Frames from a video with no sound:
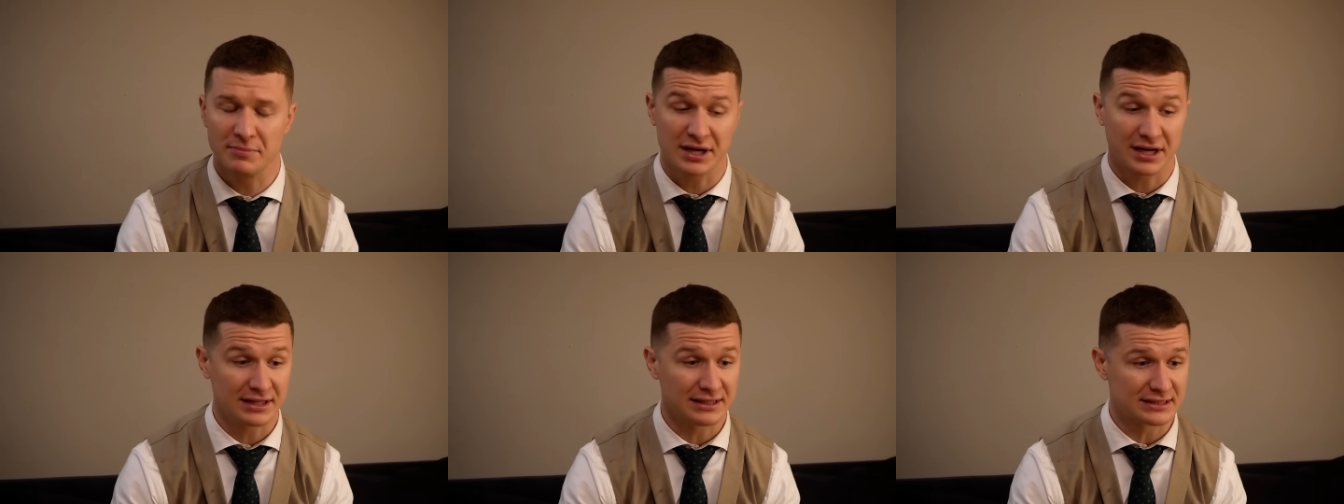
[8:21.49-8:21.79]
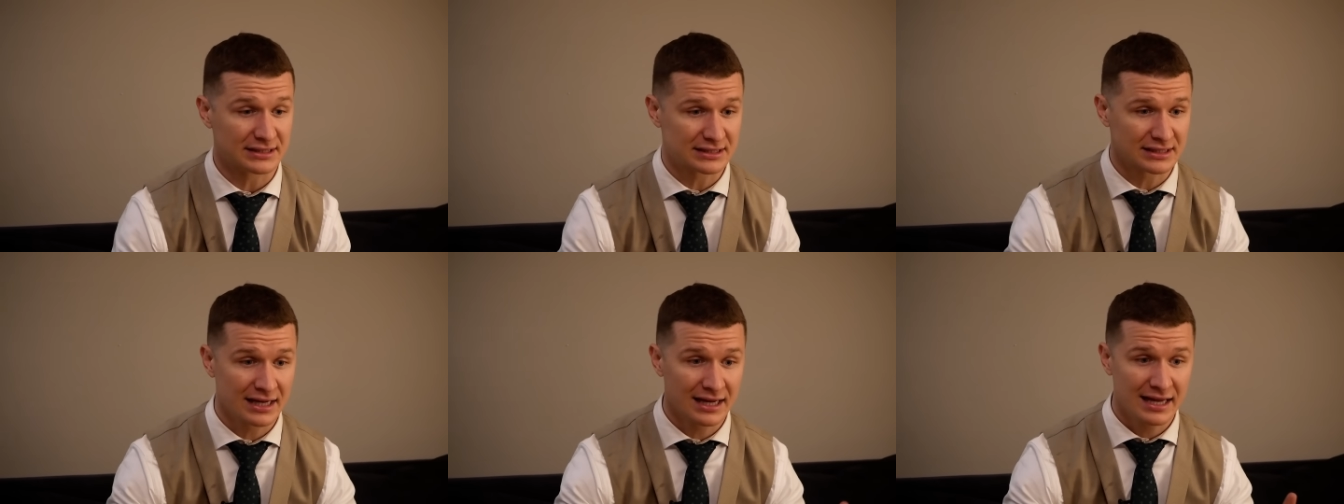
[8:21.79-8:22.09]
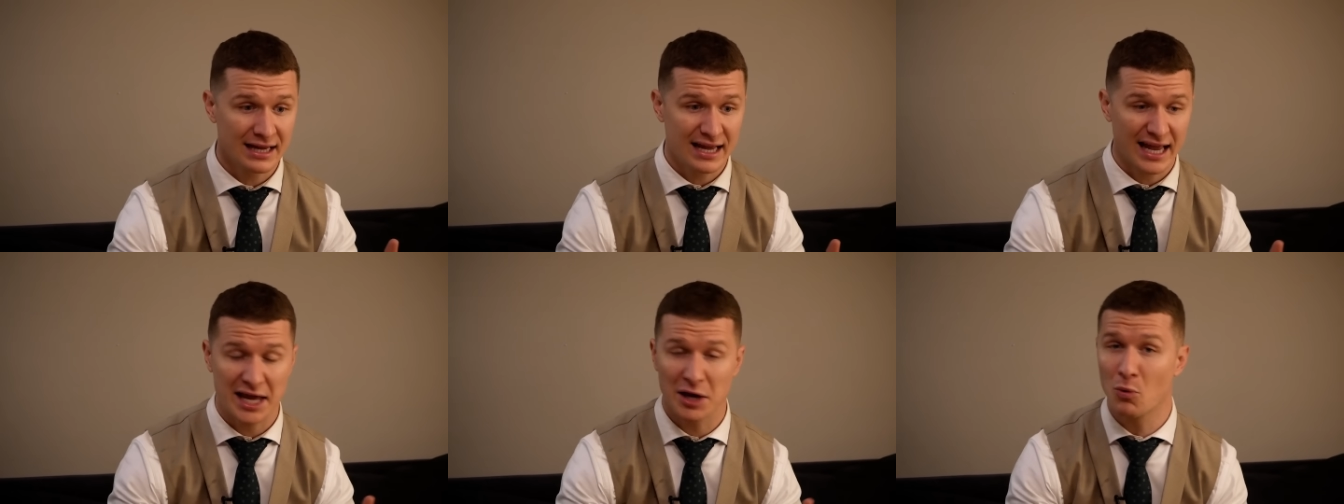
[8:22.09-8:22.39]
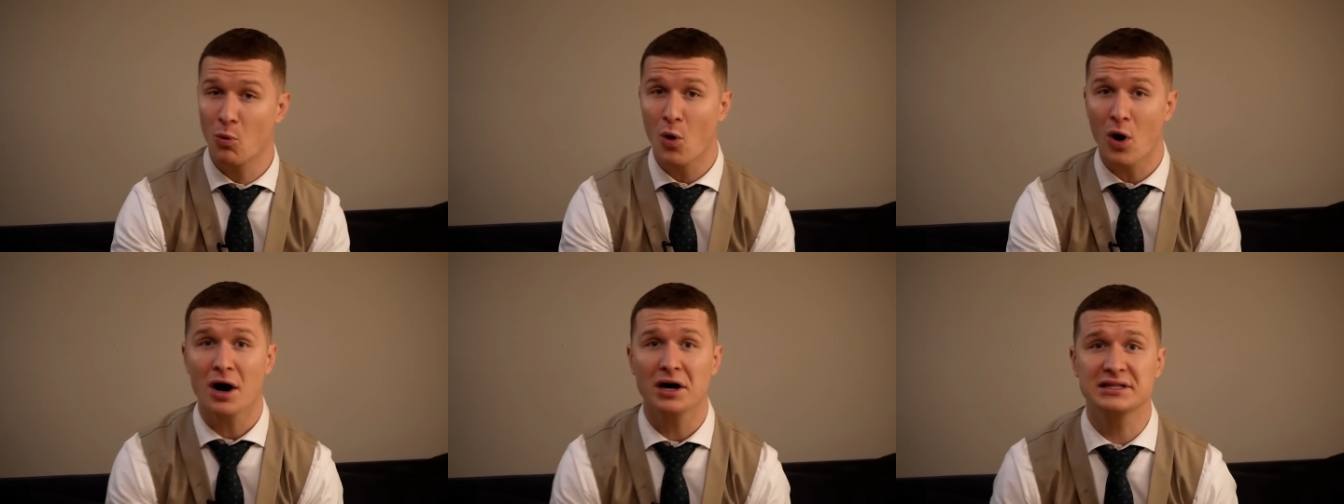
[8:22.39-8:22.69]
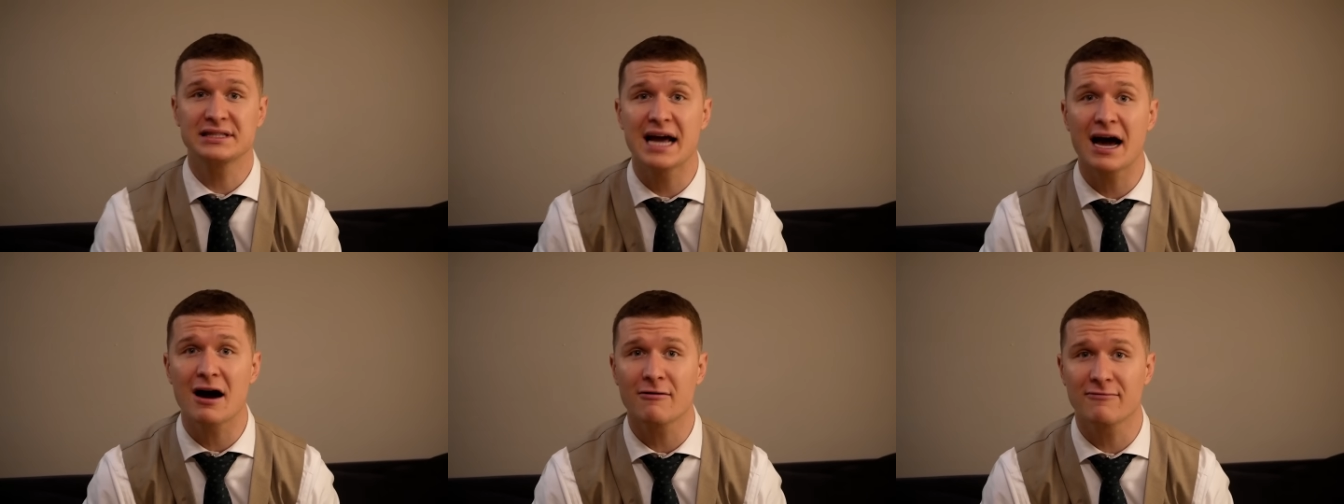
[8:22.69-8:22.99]
because he
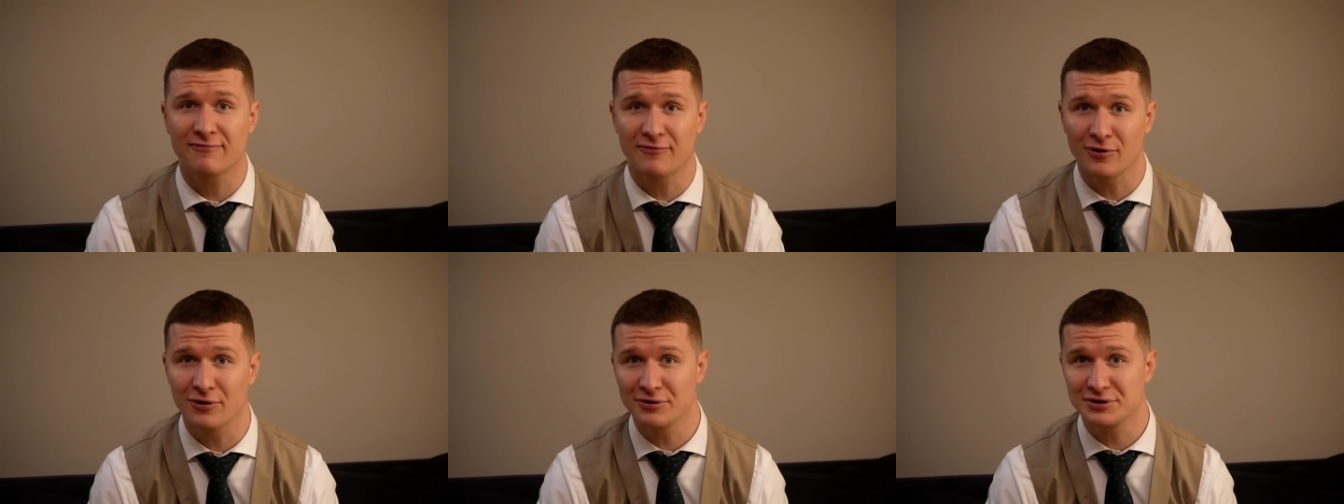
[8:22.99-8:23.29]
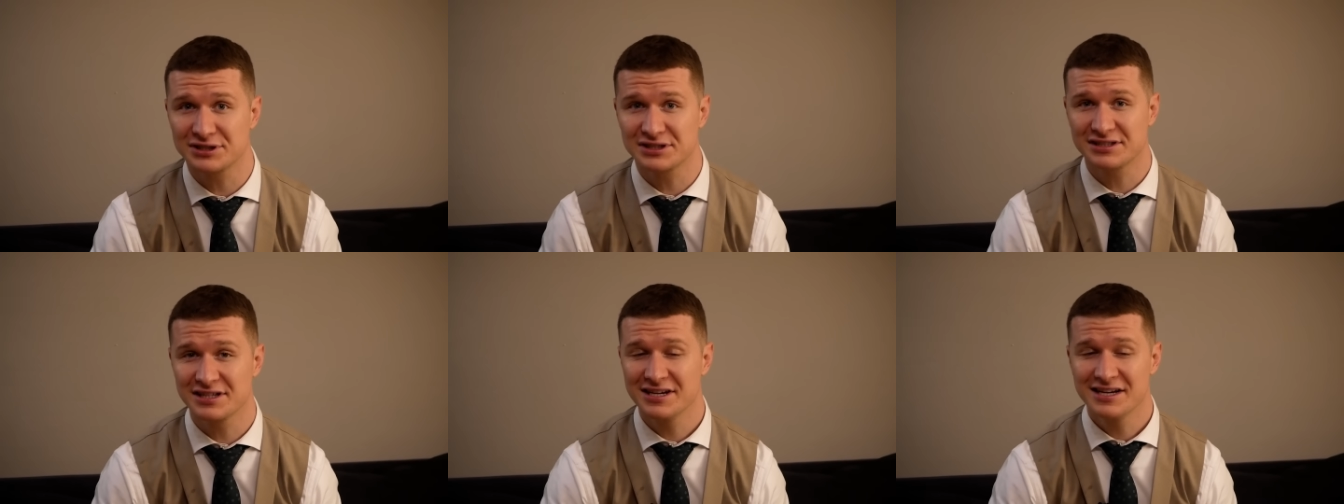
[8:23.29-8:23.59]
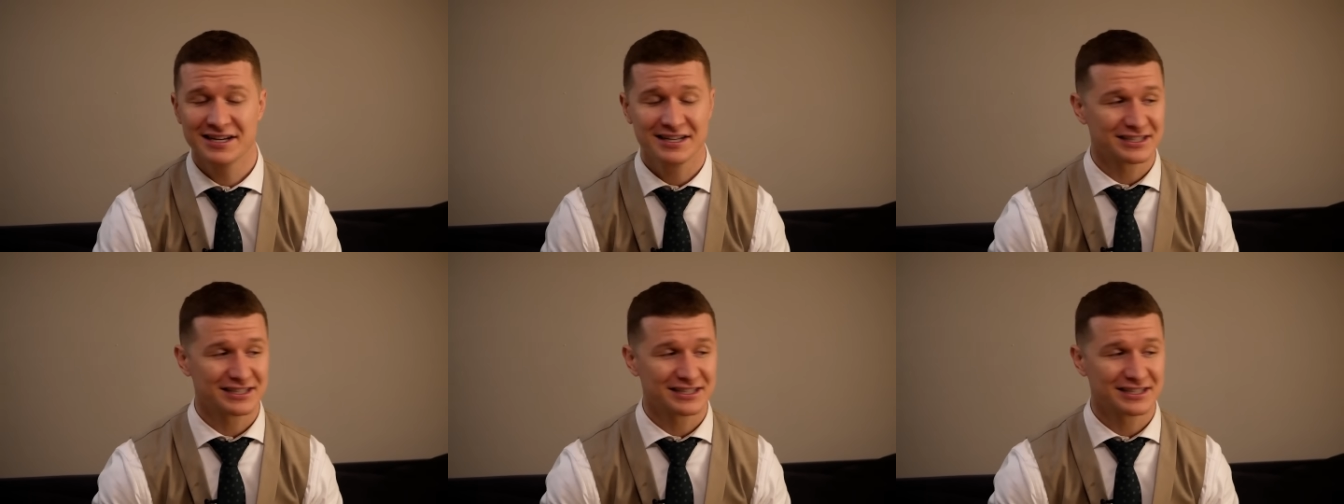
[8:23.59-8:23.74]
walked out first,